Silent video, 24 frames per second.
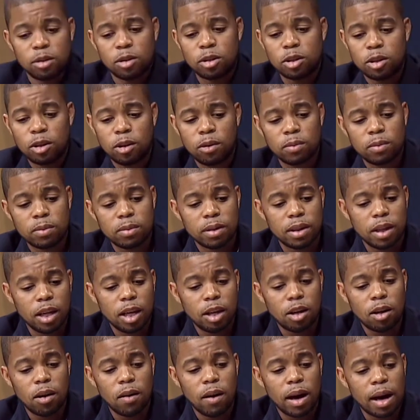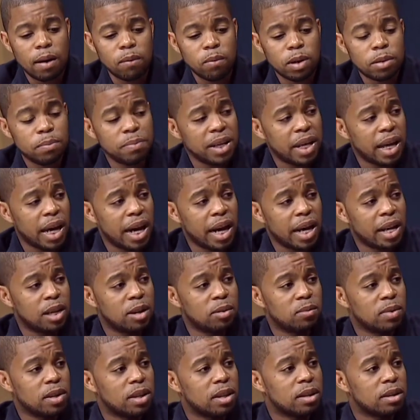so, I want to be candid
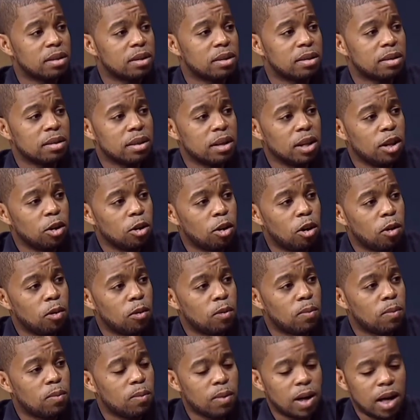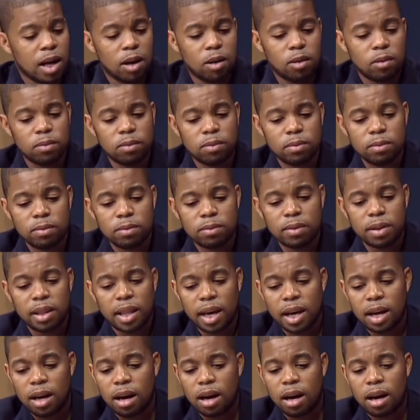with this. While
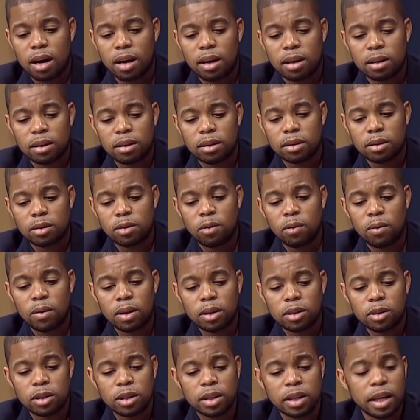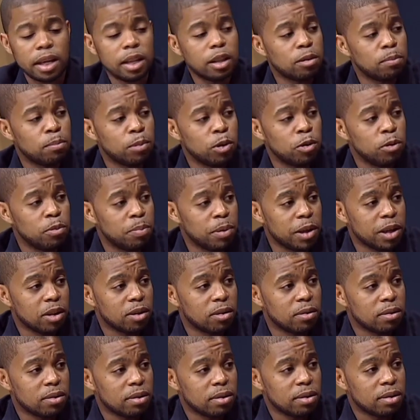they are going to get the blue
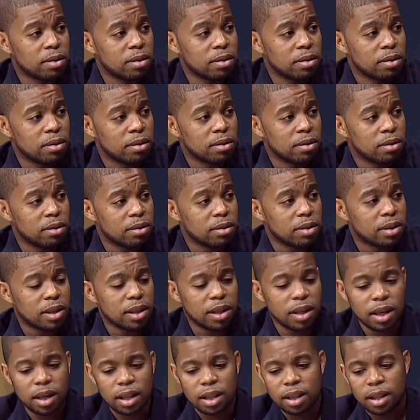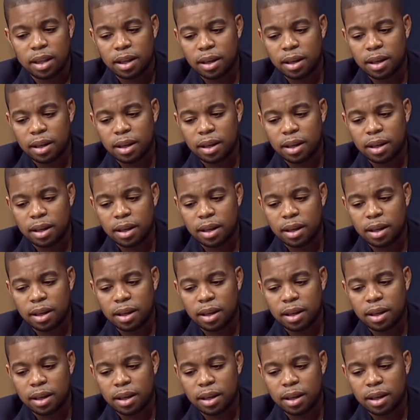pill to